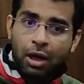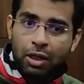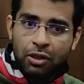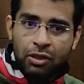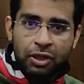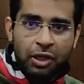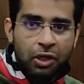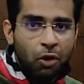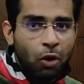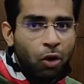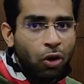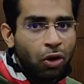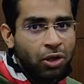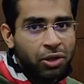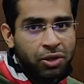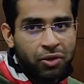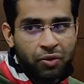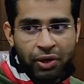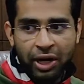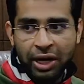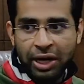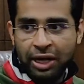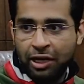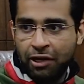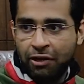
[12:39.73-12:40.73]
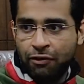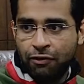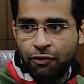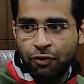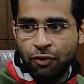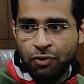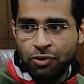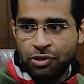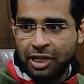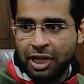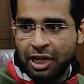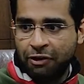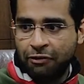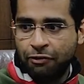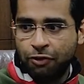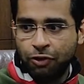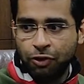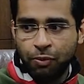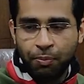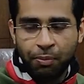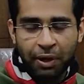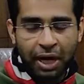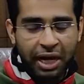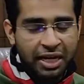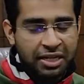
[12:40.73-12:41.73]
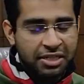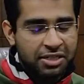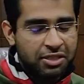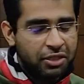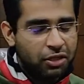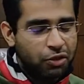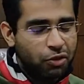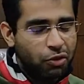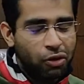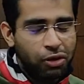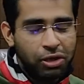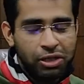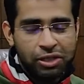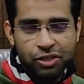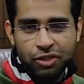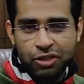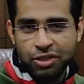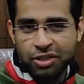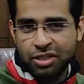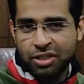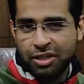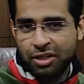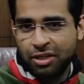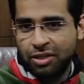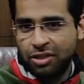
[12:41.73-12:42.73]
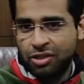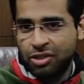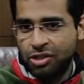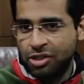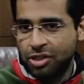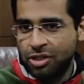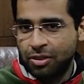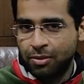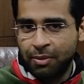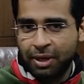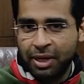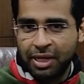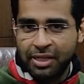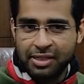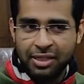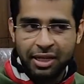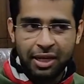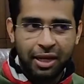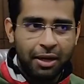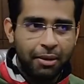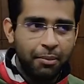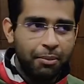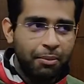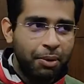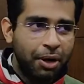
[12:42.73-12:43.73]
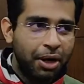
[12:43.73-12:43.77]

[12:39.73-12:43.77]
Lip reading: They're all great earphones. Like, for the price, they're all just amazing.